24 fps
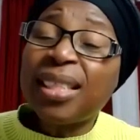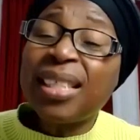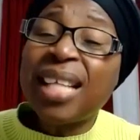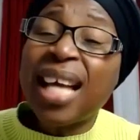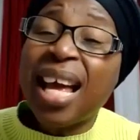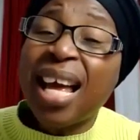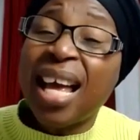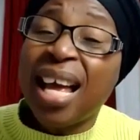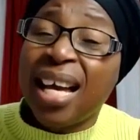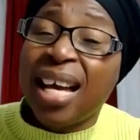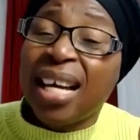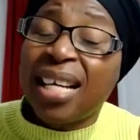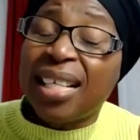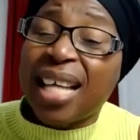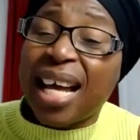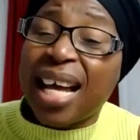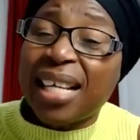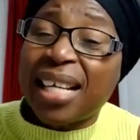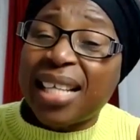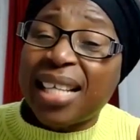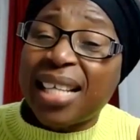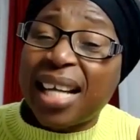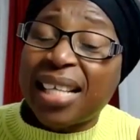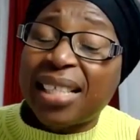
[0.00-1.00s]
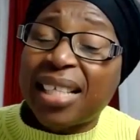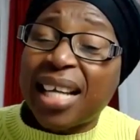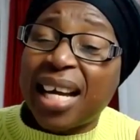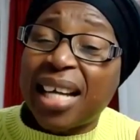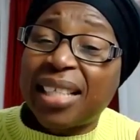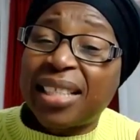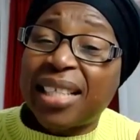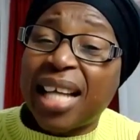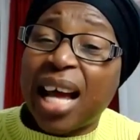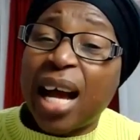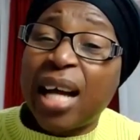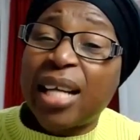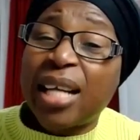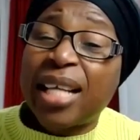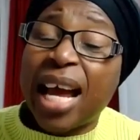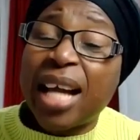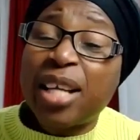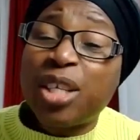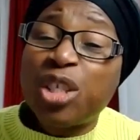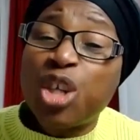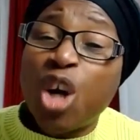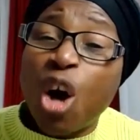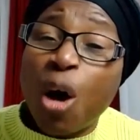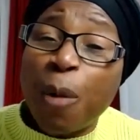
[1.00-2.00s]
the the, the, the,
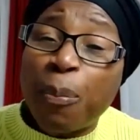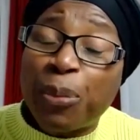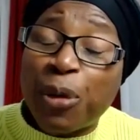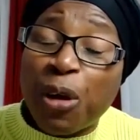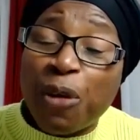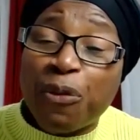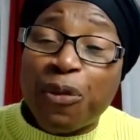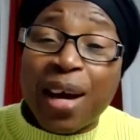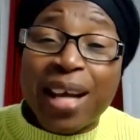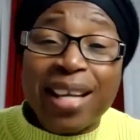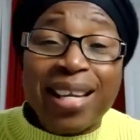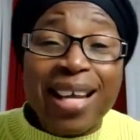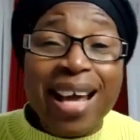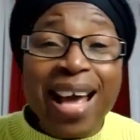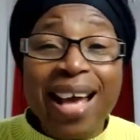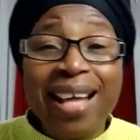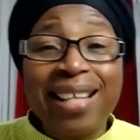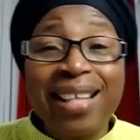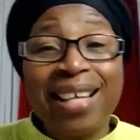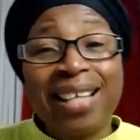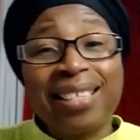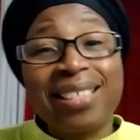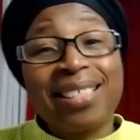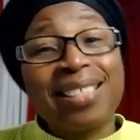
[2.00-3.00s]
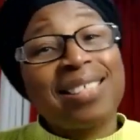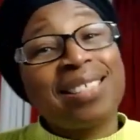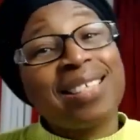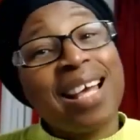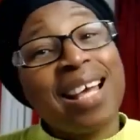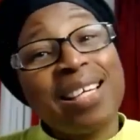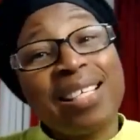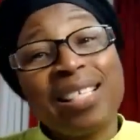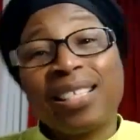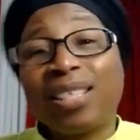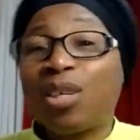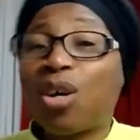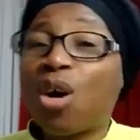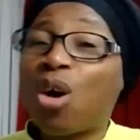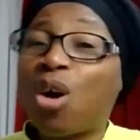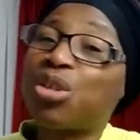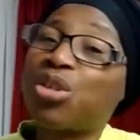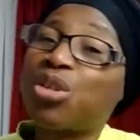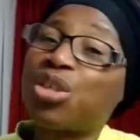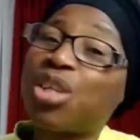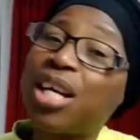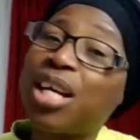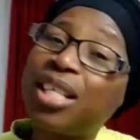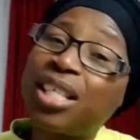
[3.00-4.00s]
the, prophet heard that he said
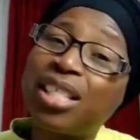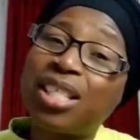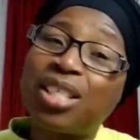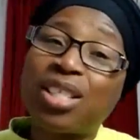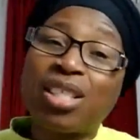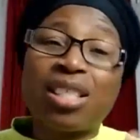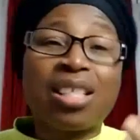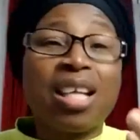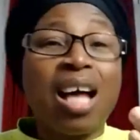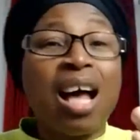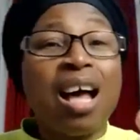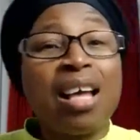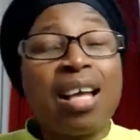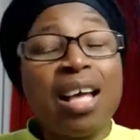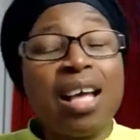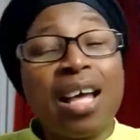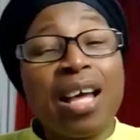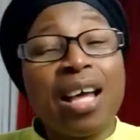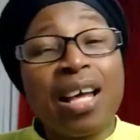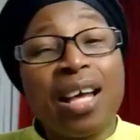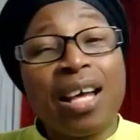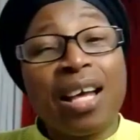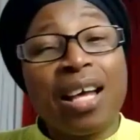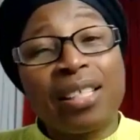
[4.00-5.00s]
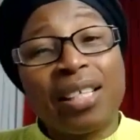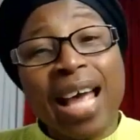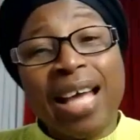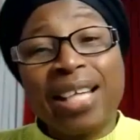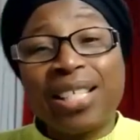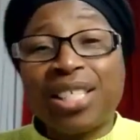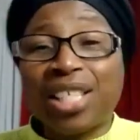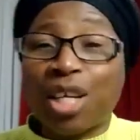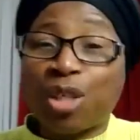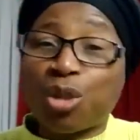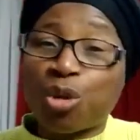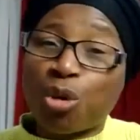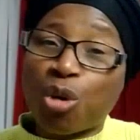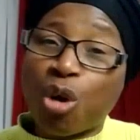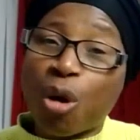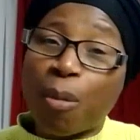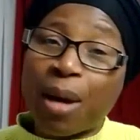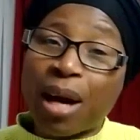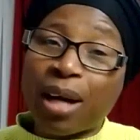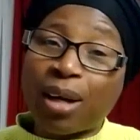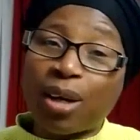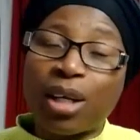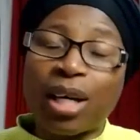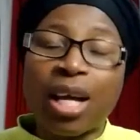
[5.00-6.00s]
God sent his and angel to
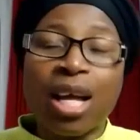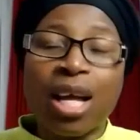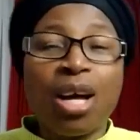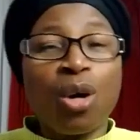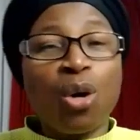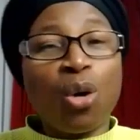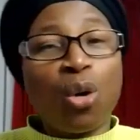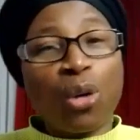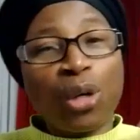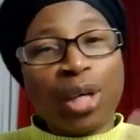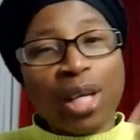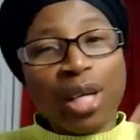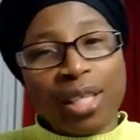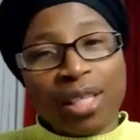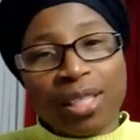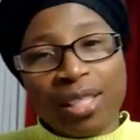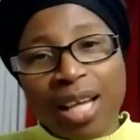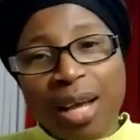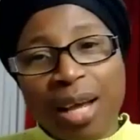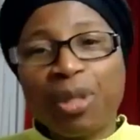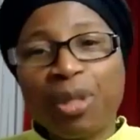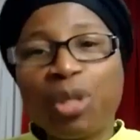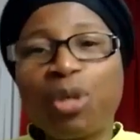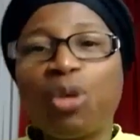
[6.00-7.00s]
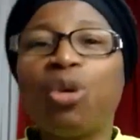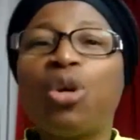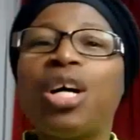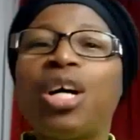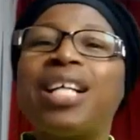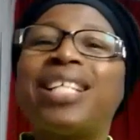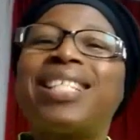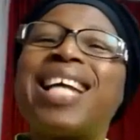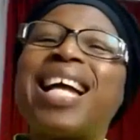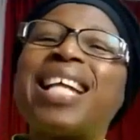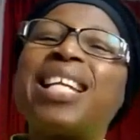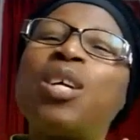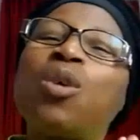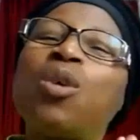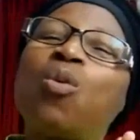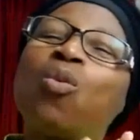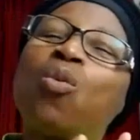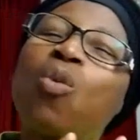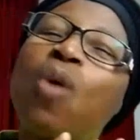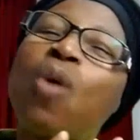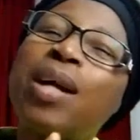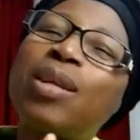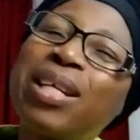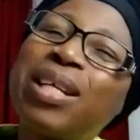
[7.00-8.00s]
come and call. Okay, let me go. Then he
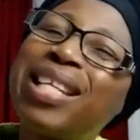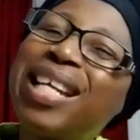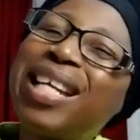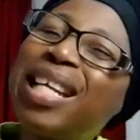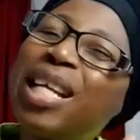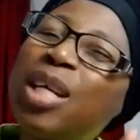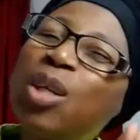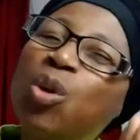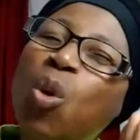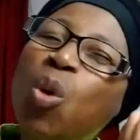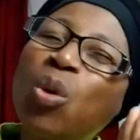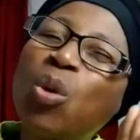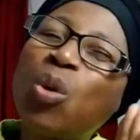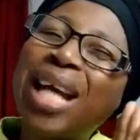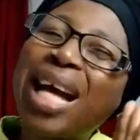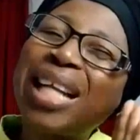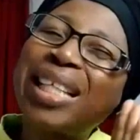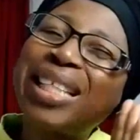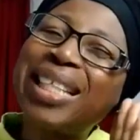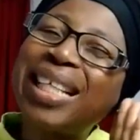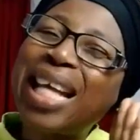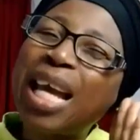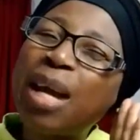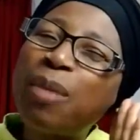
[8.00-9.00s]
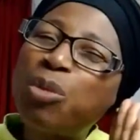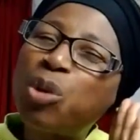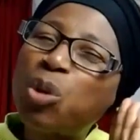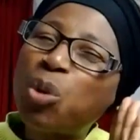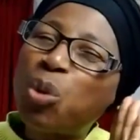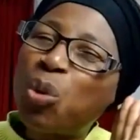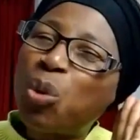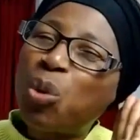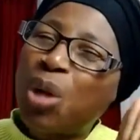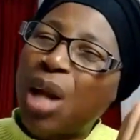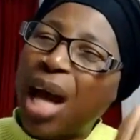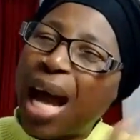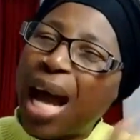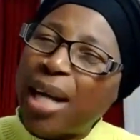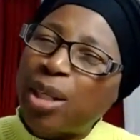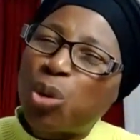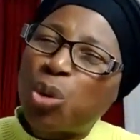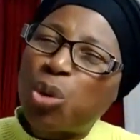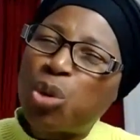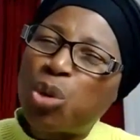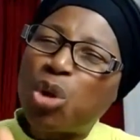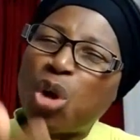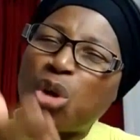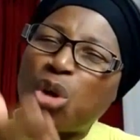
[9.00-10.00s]
went, he didn't know that he came to life
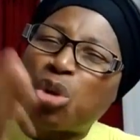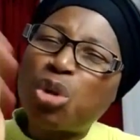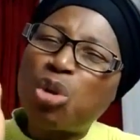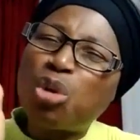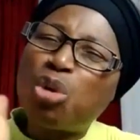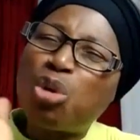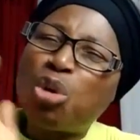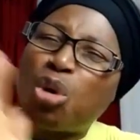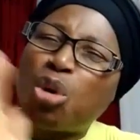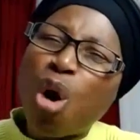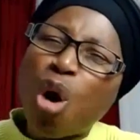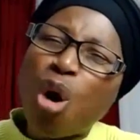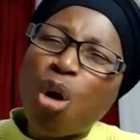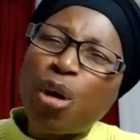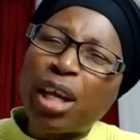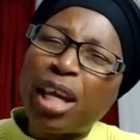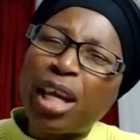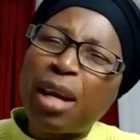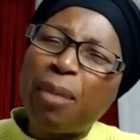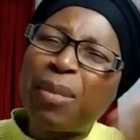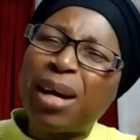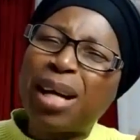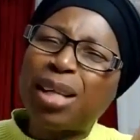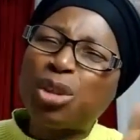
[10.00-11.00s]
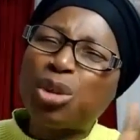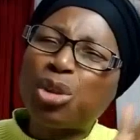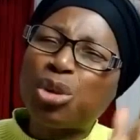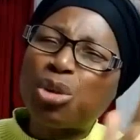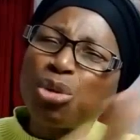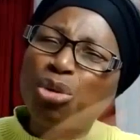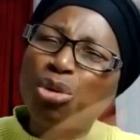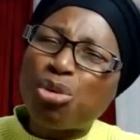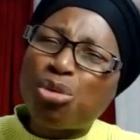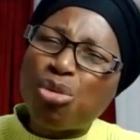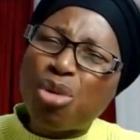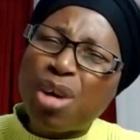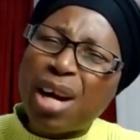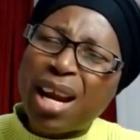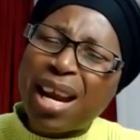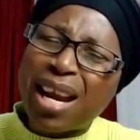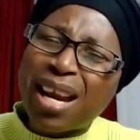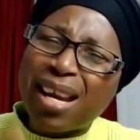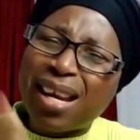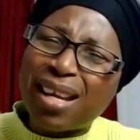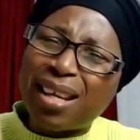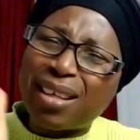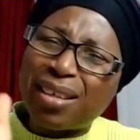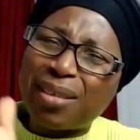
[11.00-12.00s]
to just lure him
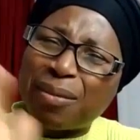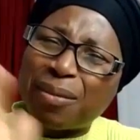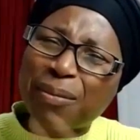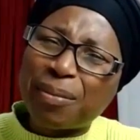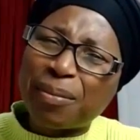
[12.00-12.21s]
astray.